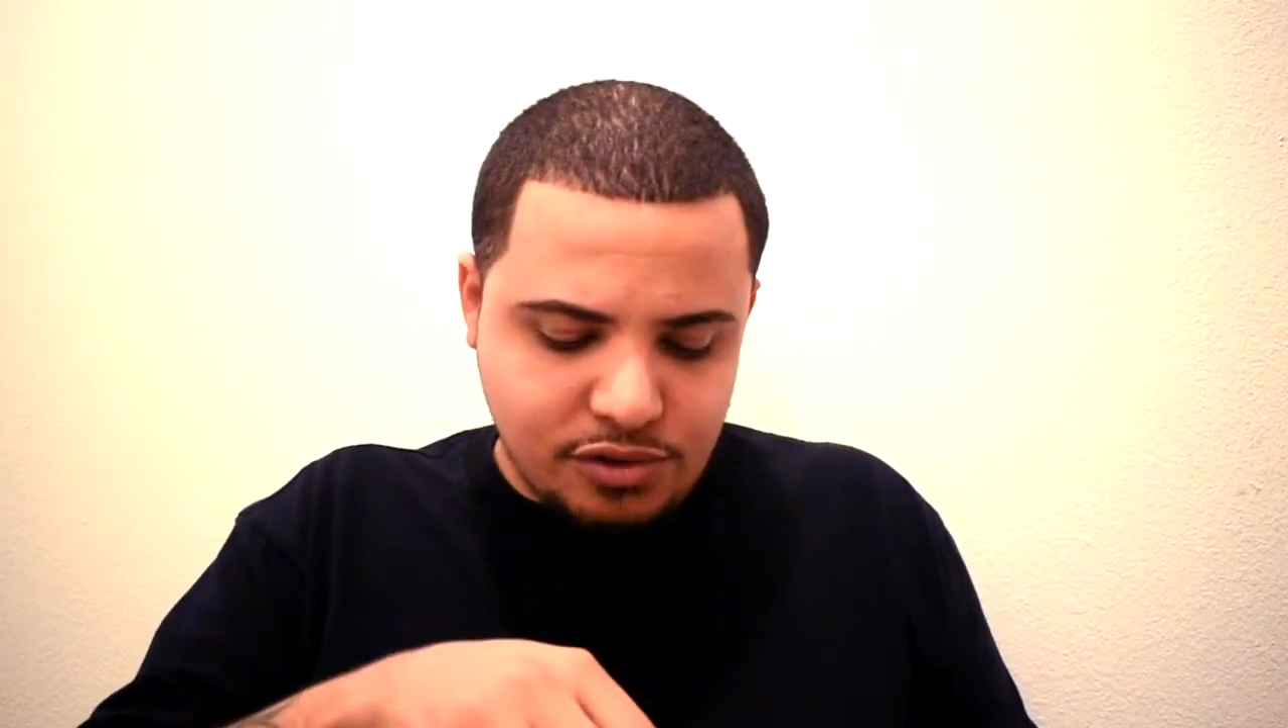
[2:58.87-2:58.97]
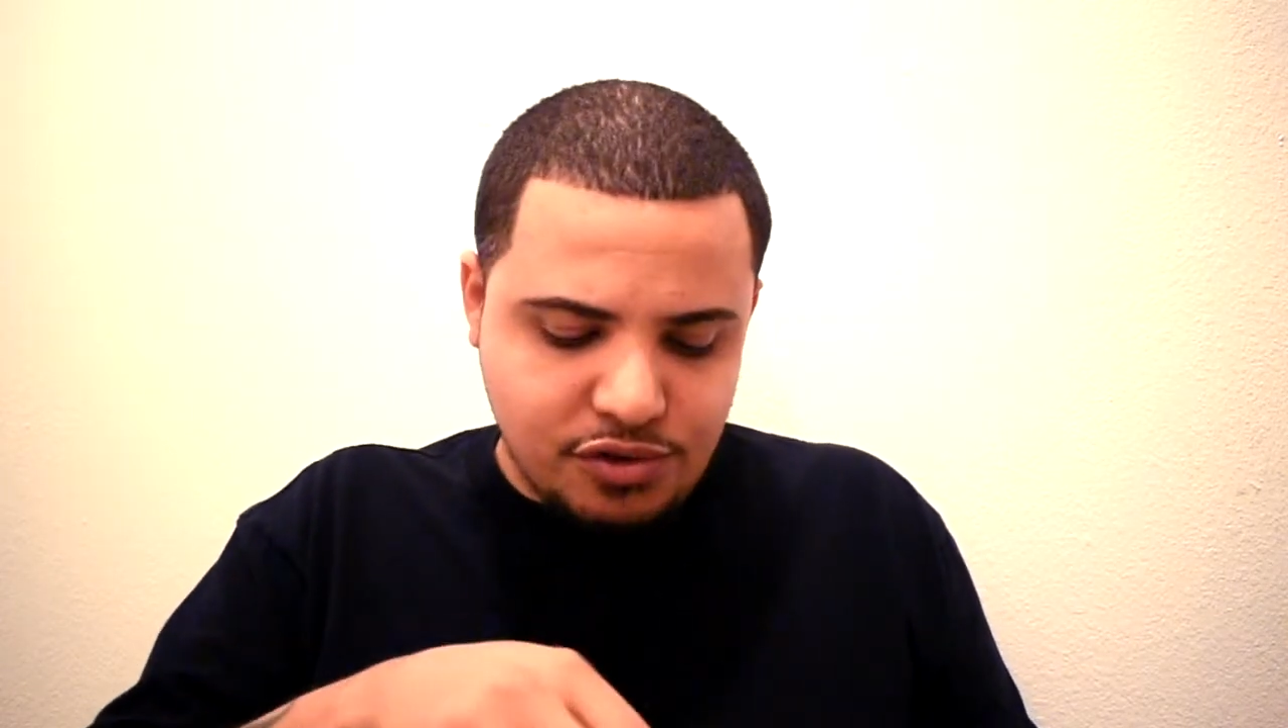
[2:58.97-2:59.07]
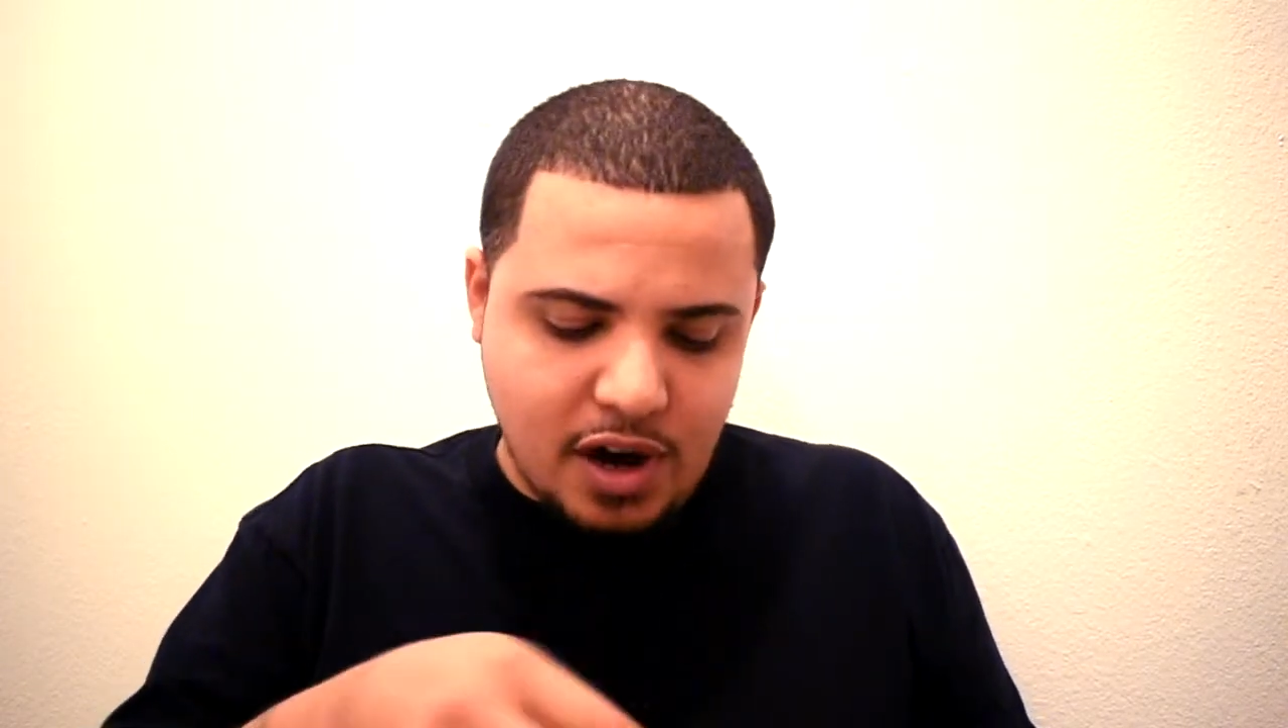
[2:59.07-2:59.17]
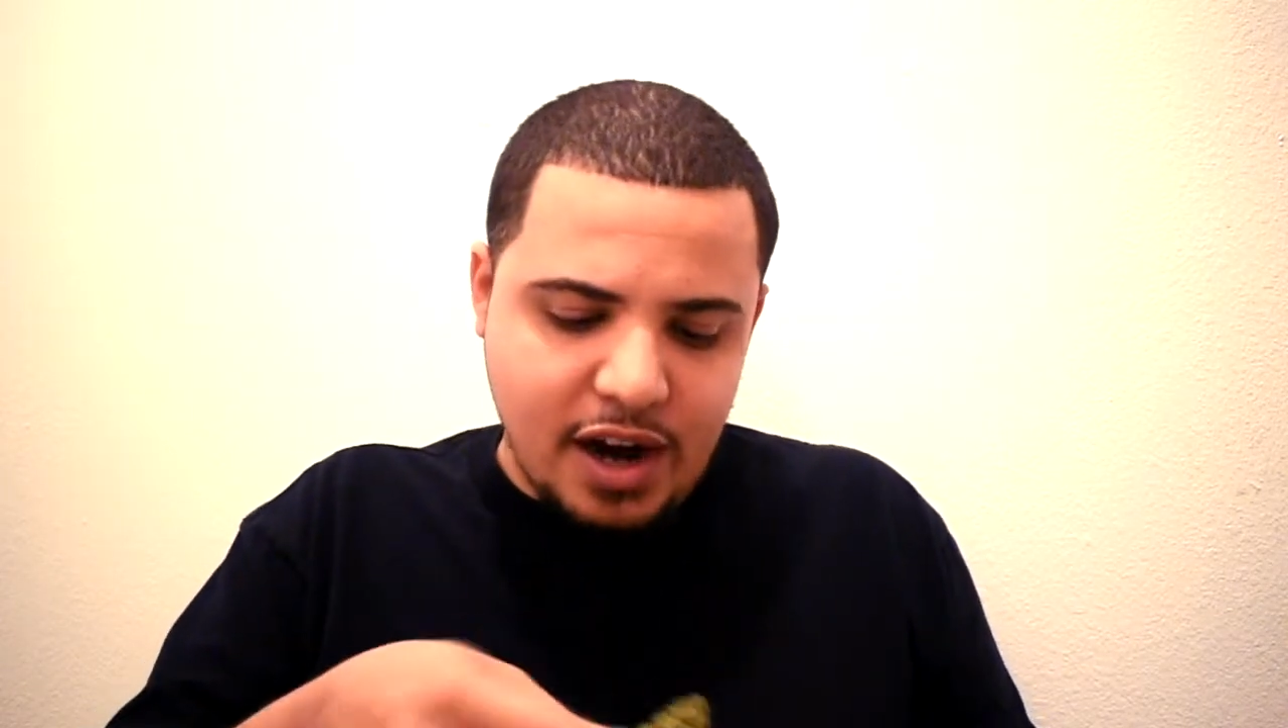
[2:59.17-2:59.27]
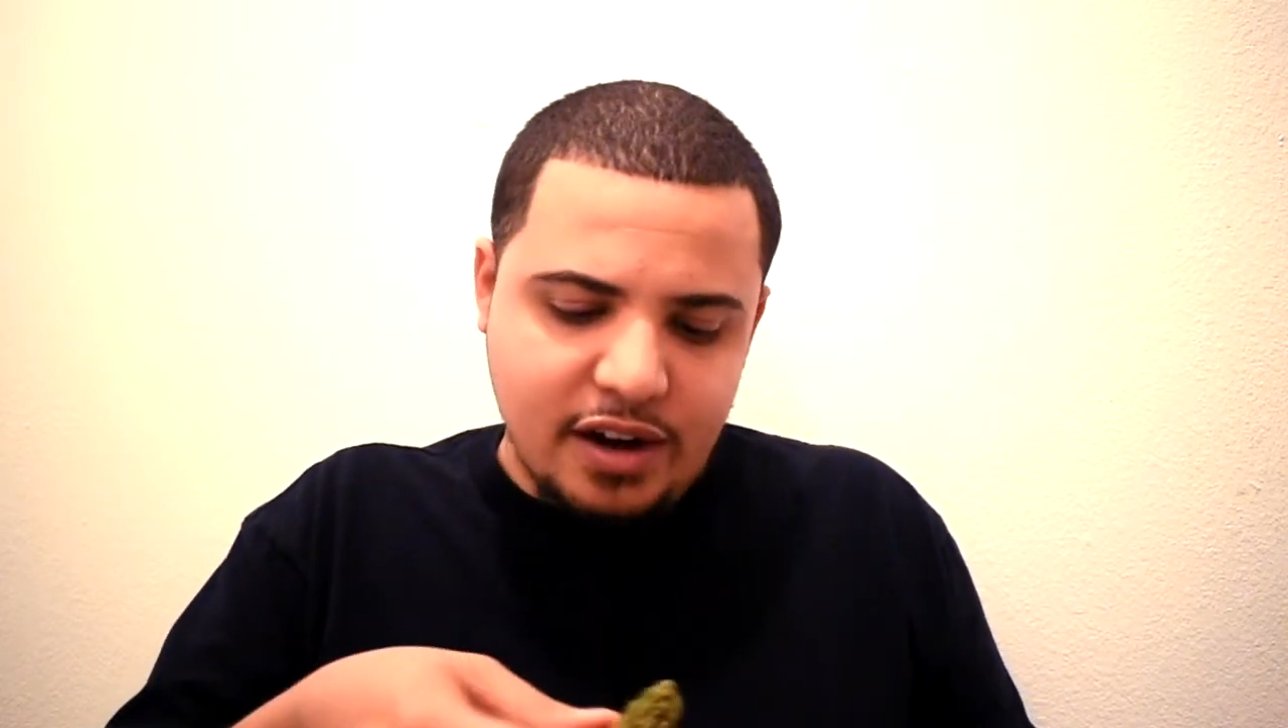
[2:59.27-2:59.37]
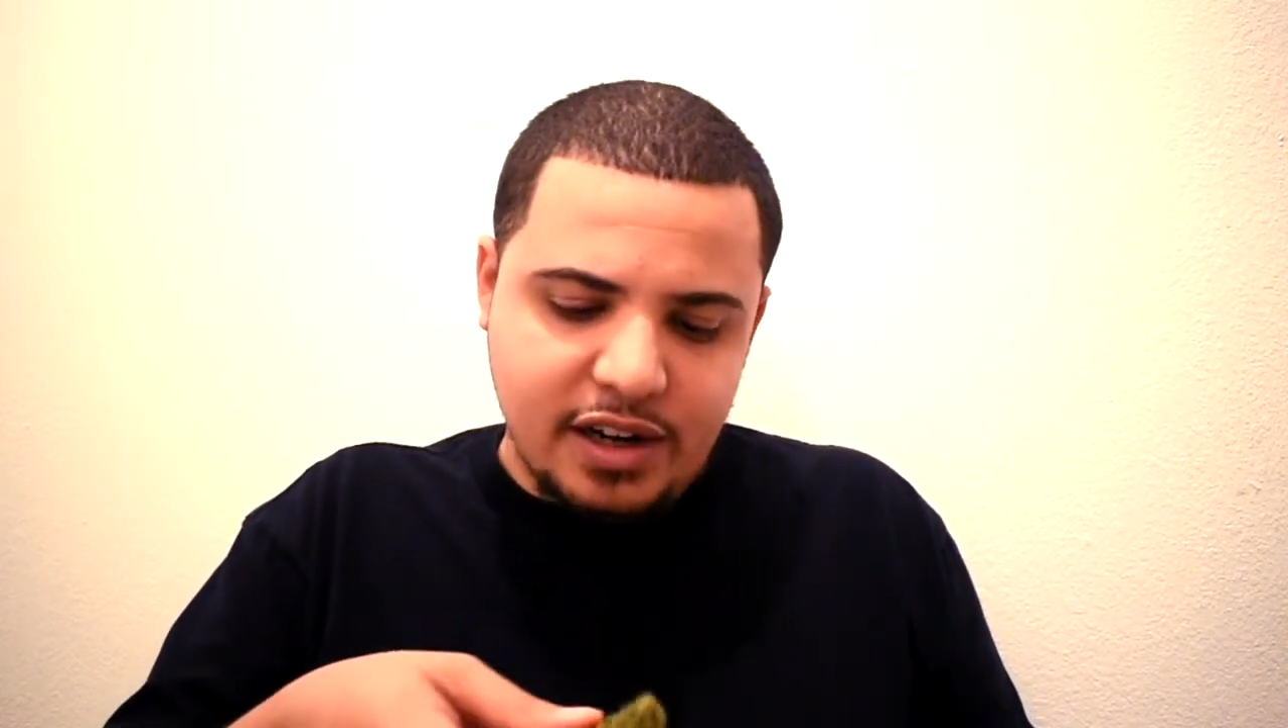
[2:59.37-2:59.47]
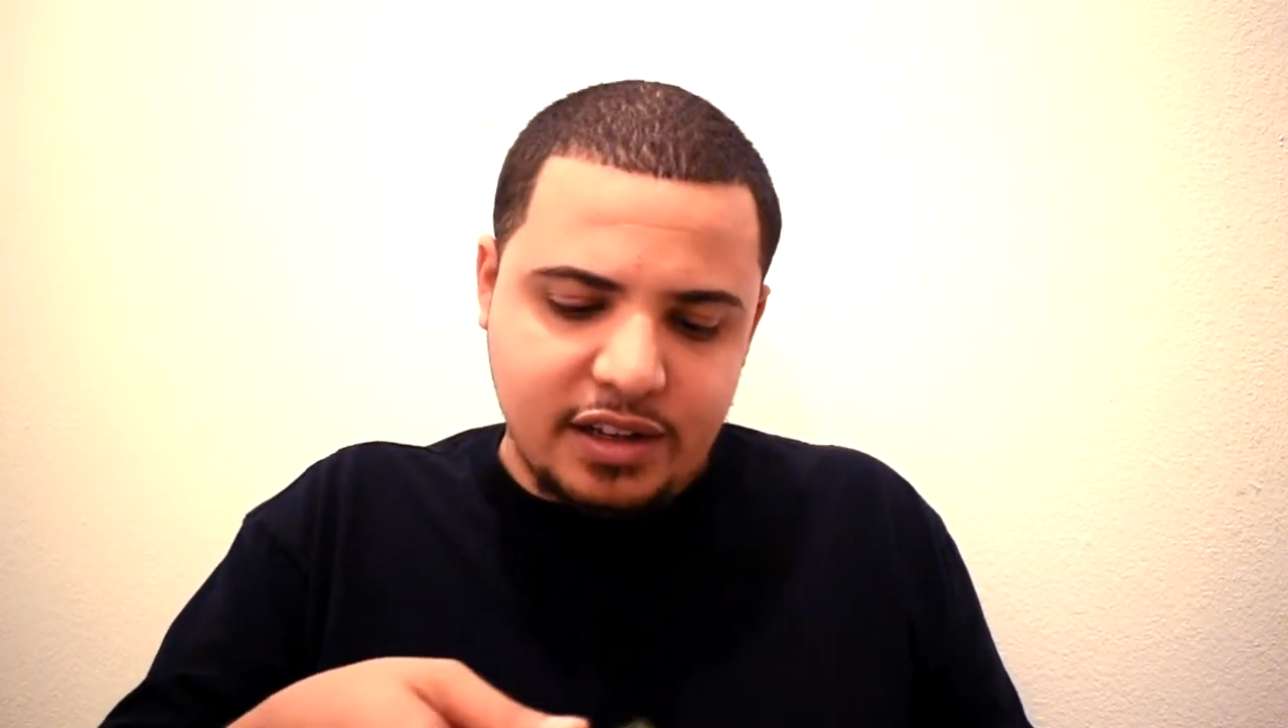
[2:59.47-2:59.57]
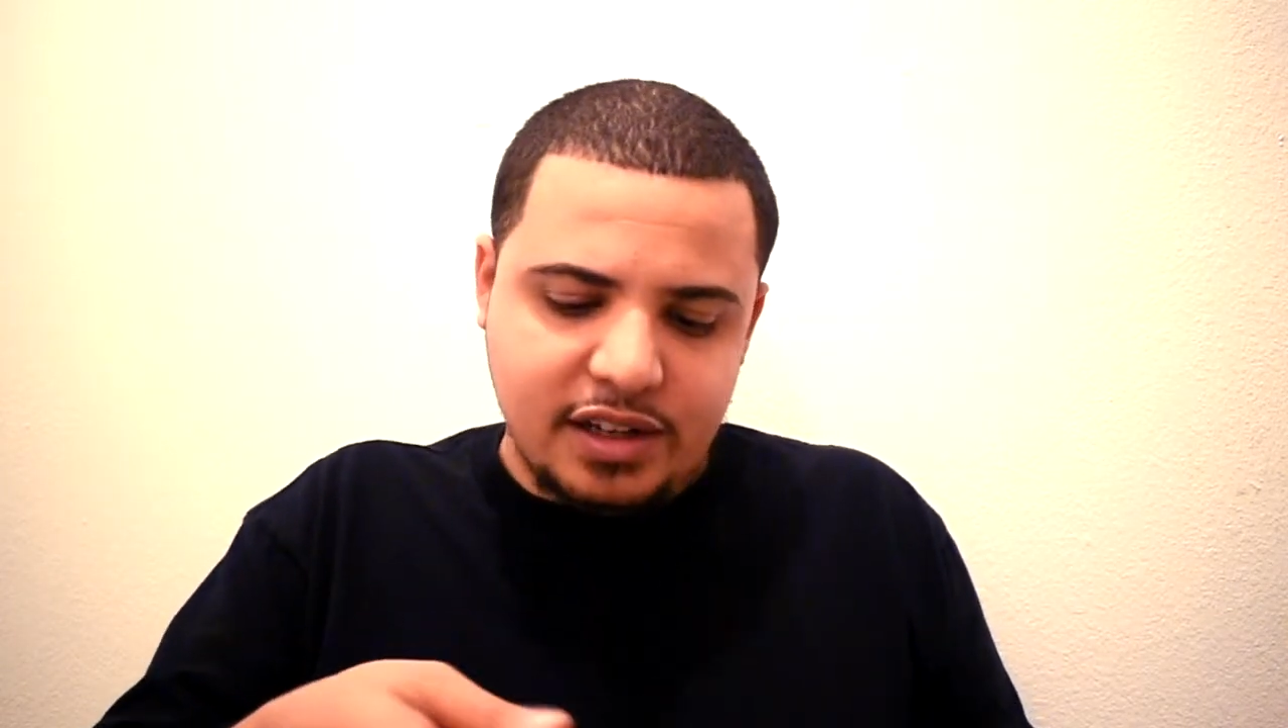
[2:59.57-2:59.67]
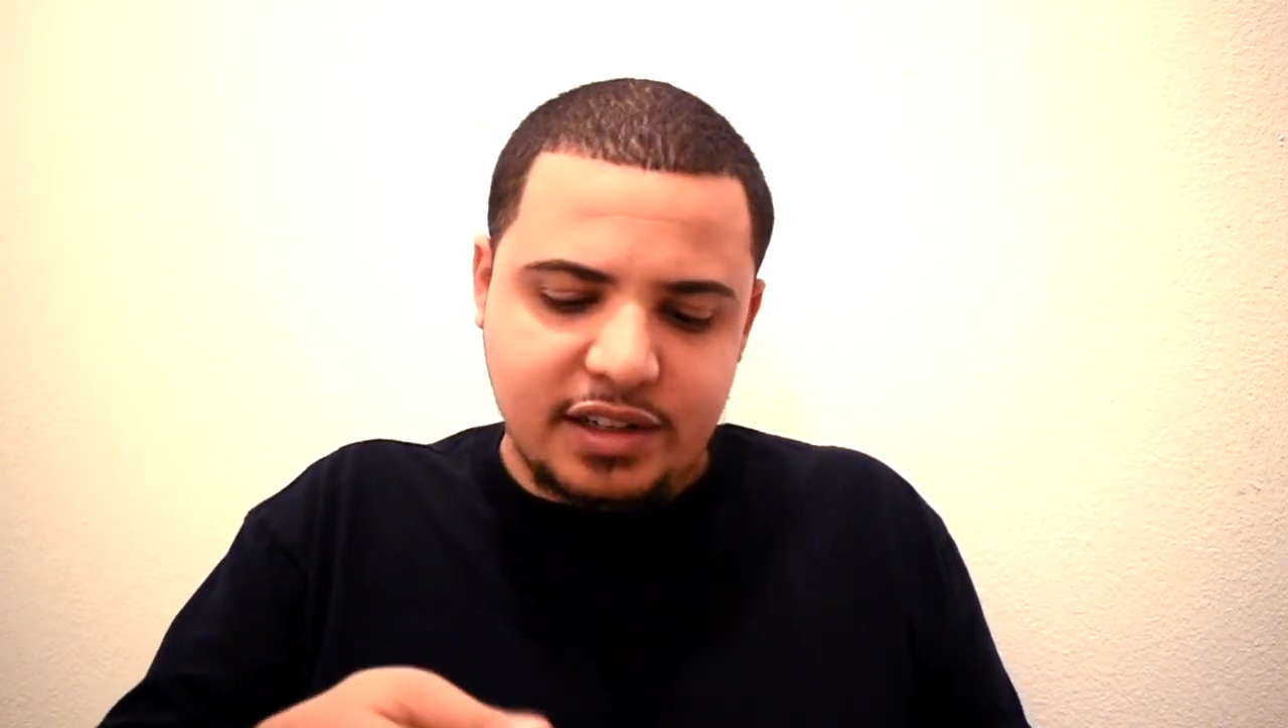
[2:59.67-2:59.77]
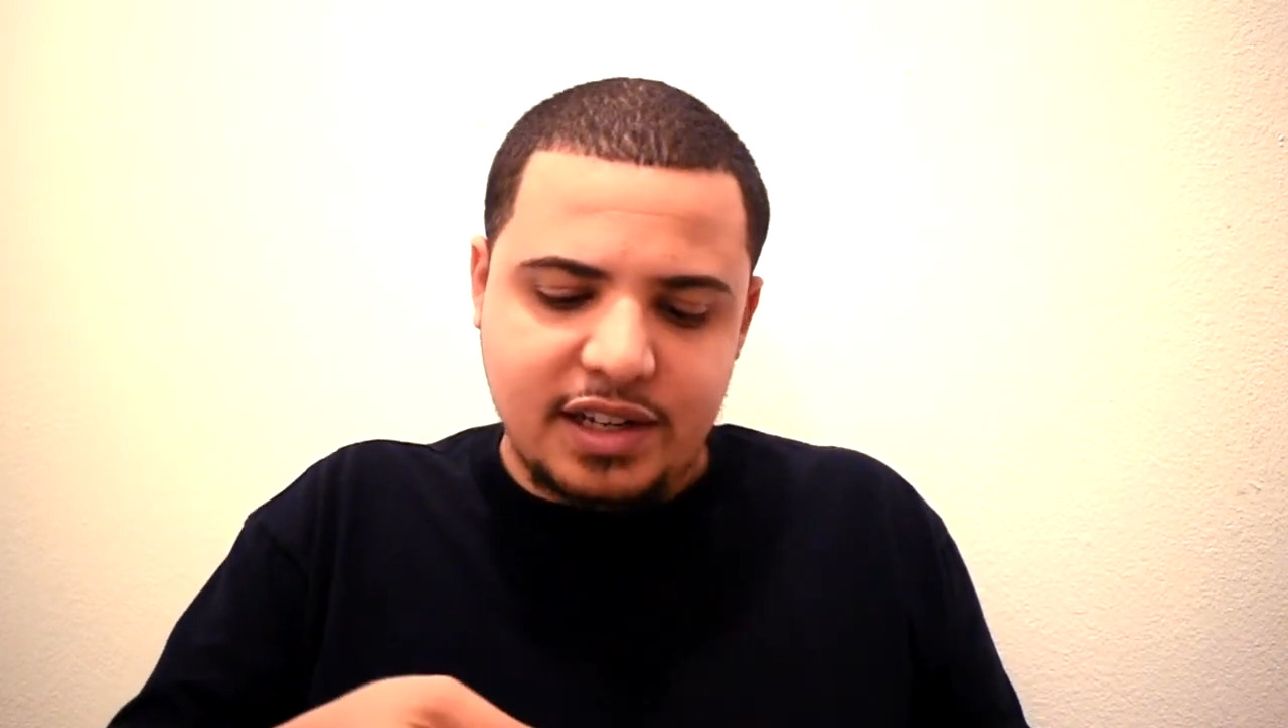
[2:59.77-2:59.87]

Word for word: dry or anything.